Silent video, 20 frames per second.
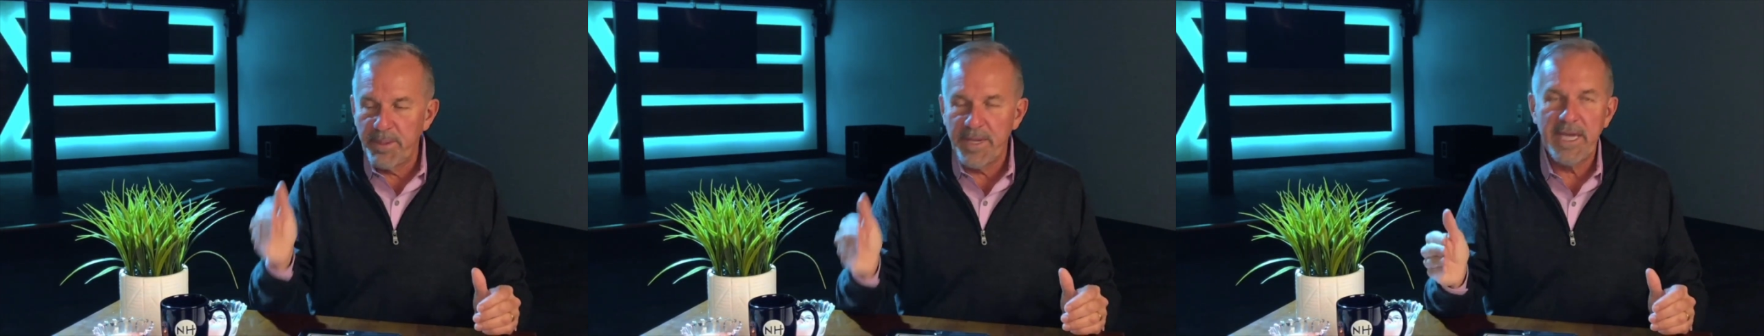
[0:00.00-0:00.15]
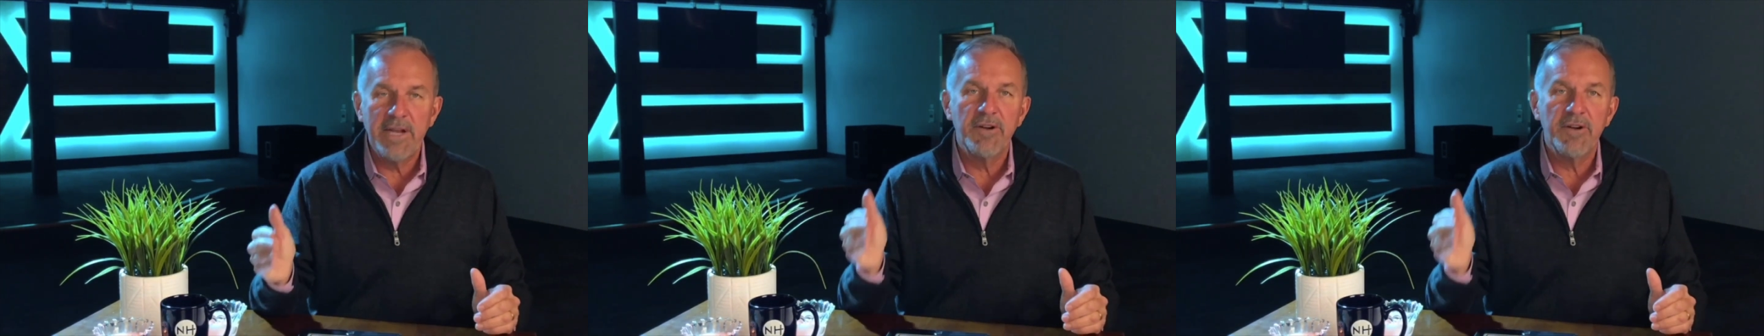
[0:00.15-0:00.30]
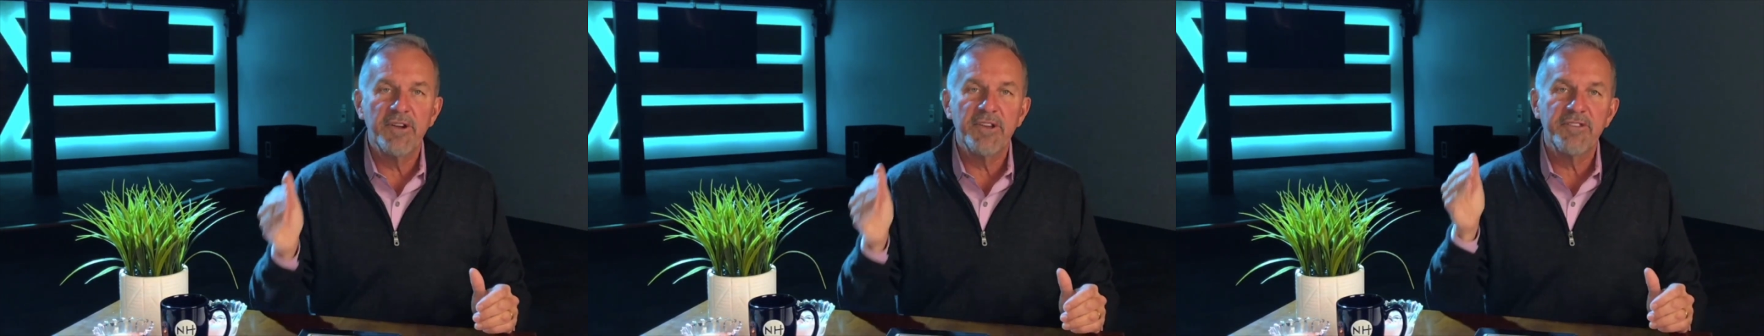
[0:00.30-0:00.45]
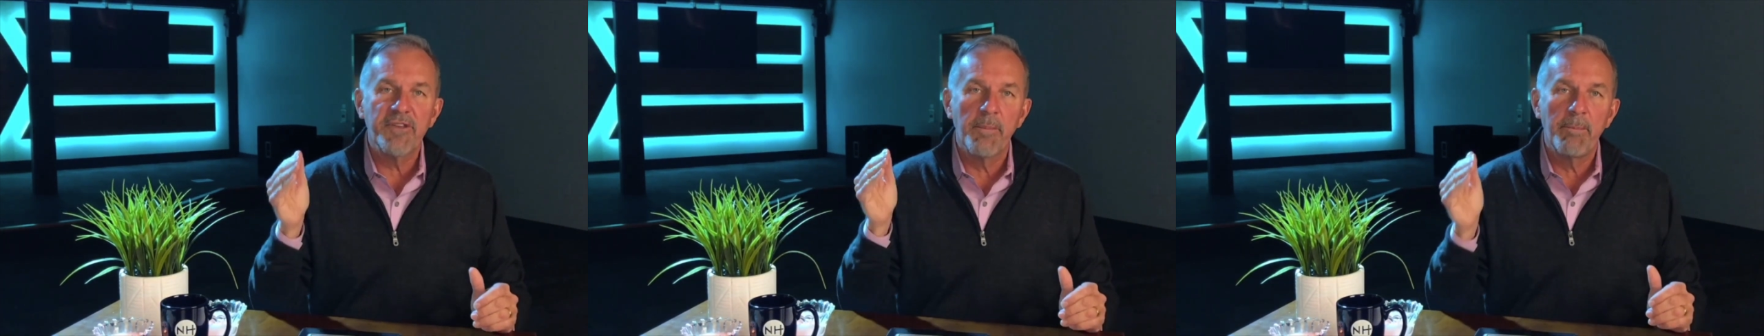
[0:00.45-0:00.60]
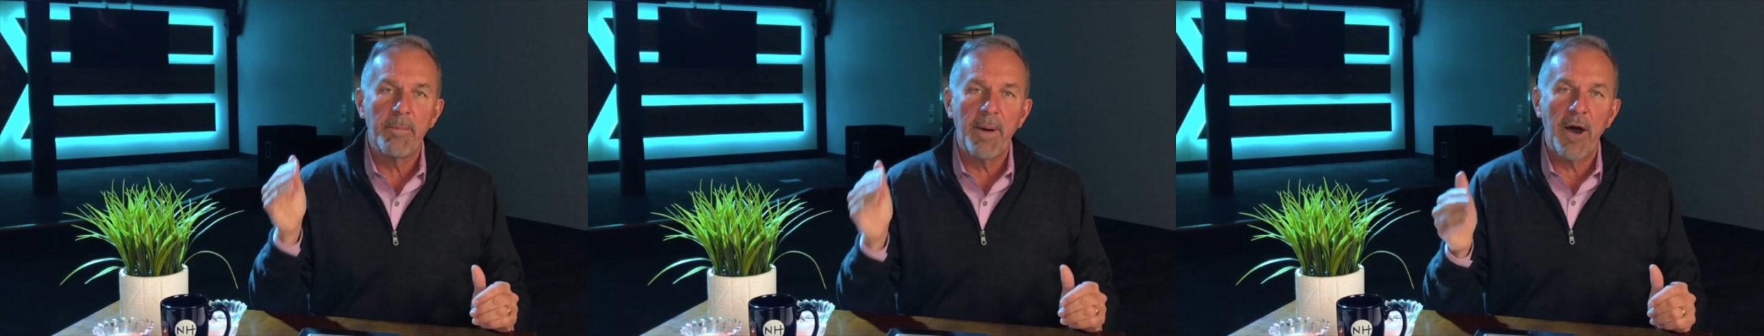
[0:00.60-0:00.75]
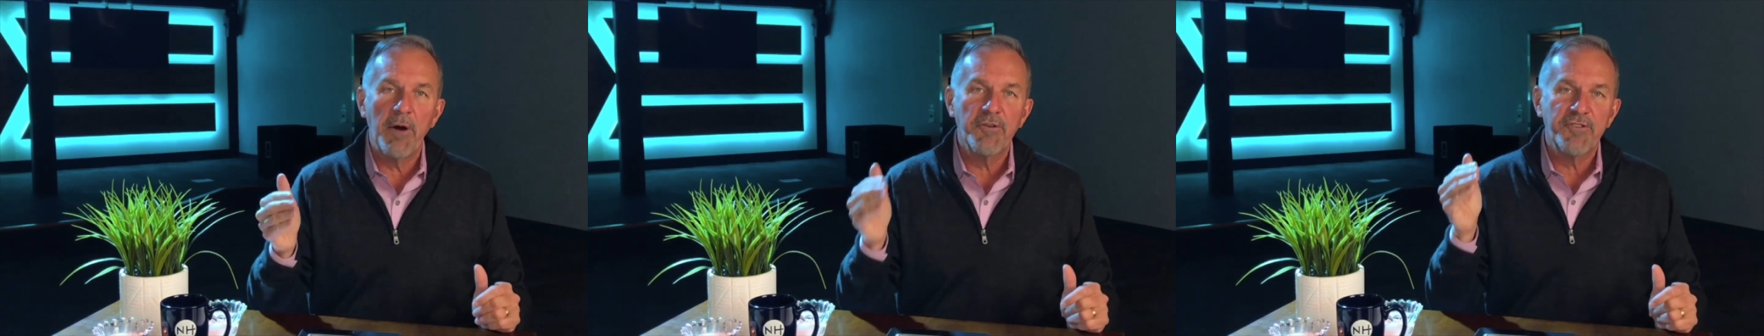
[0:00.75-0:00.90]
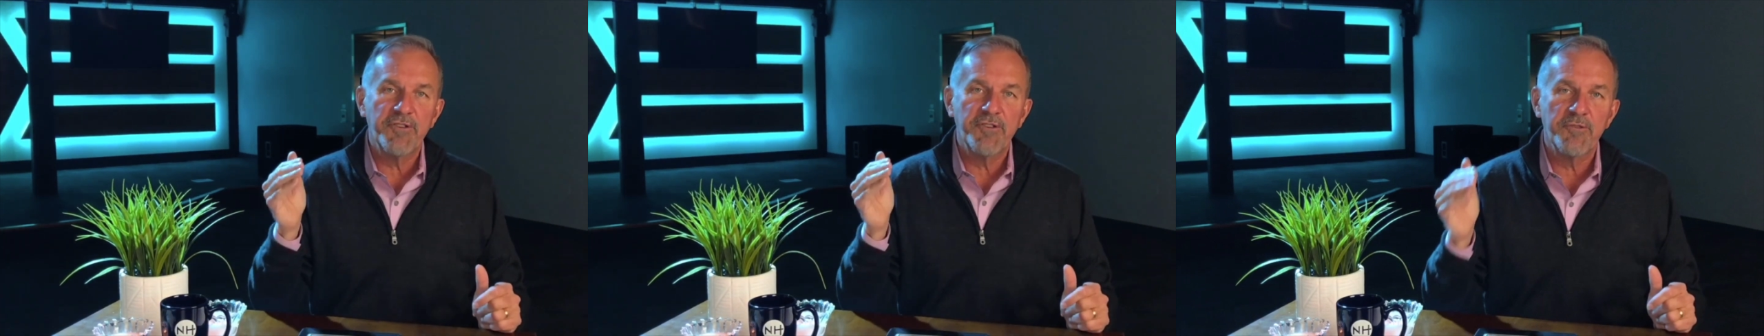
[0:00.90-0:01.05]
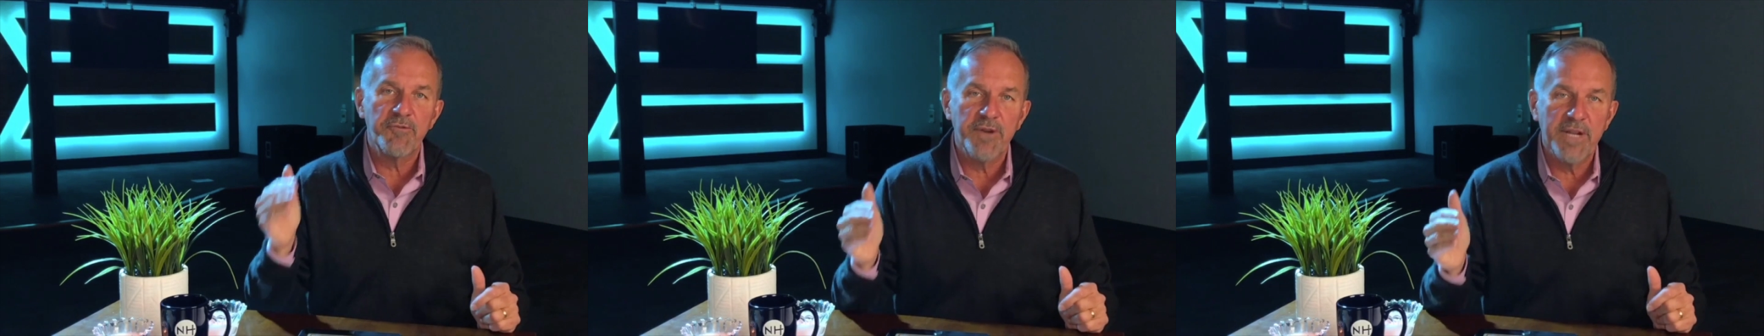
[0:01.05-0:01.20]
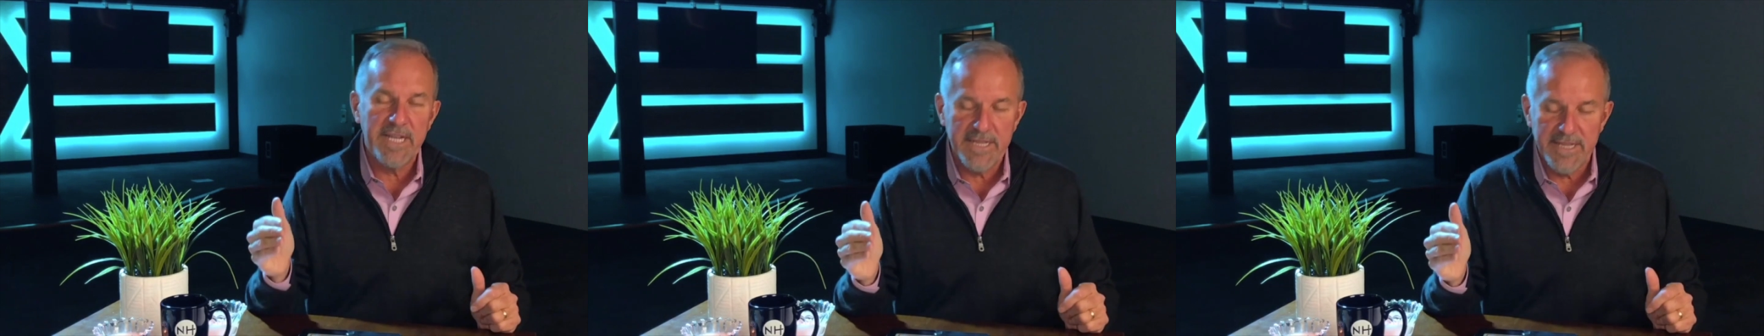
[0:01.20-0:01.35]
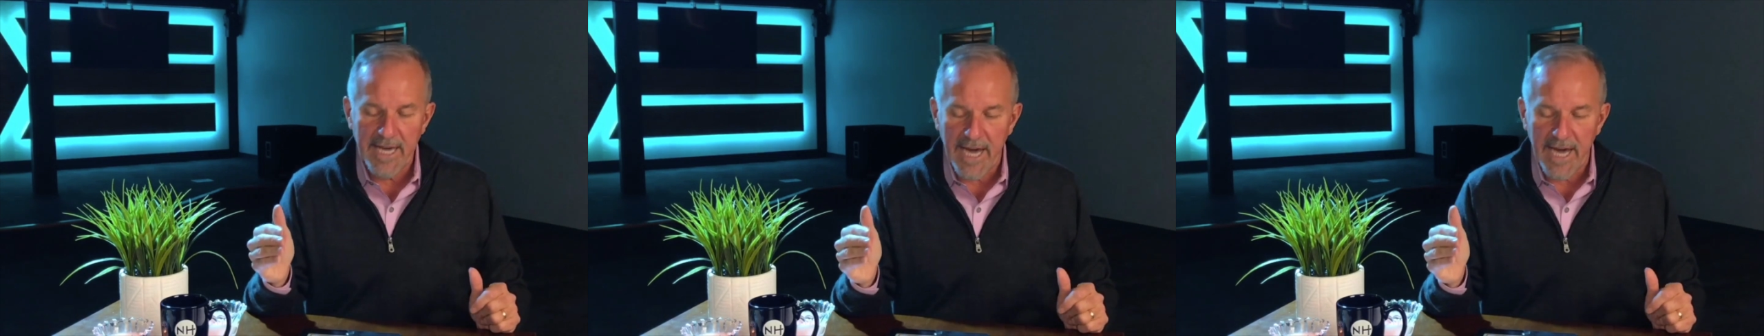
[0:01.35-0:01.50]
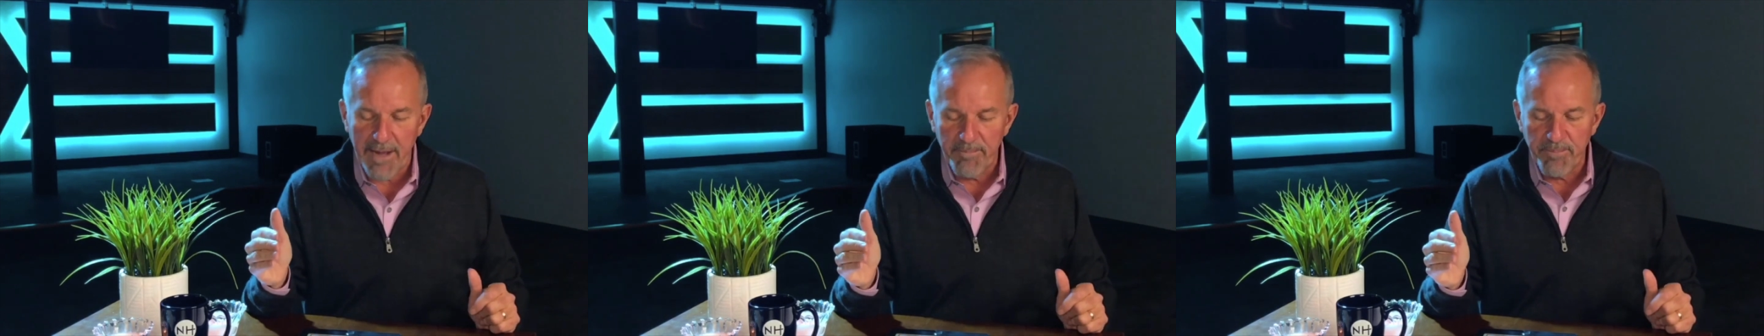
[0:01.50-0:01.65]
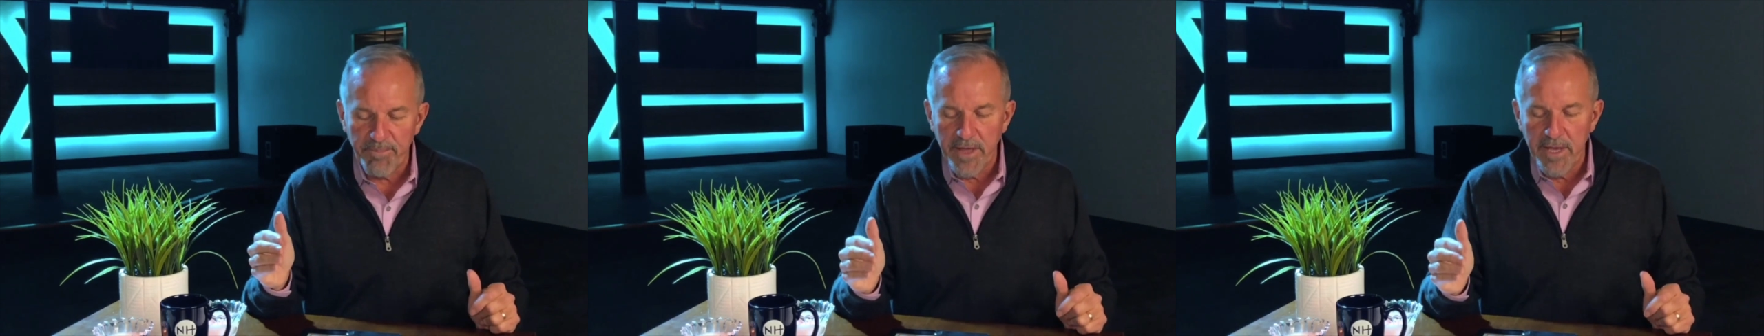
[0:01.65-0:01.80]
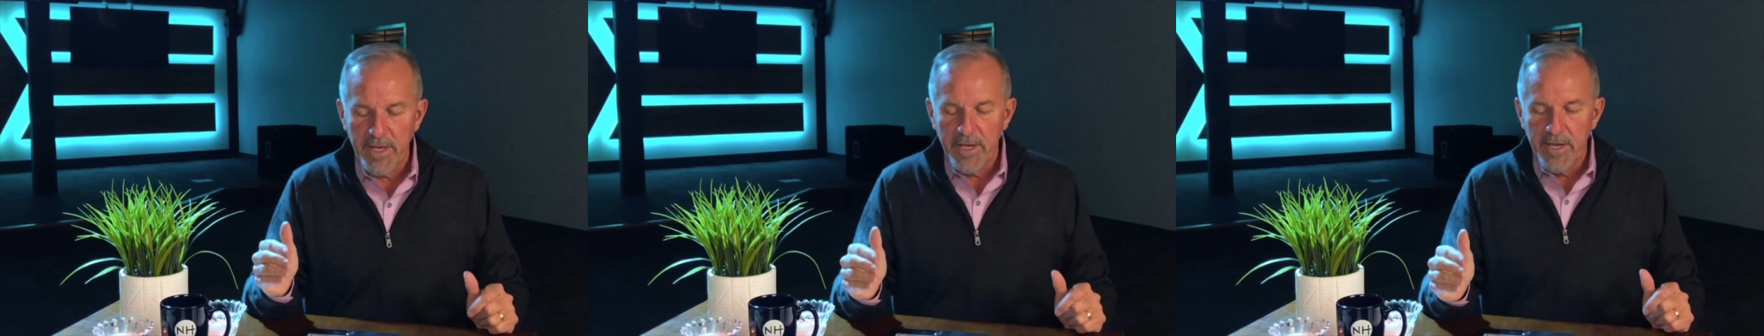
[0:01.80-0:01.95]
Peter is about to read that.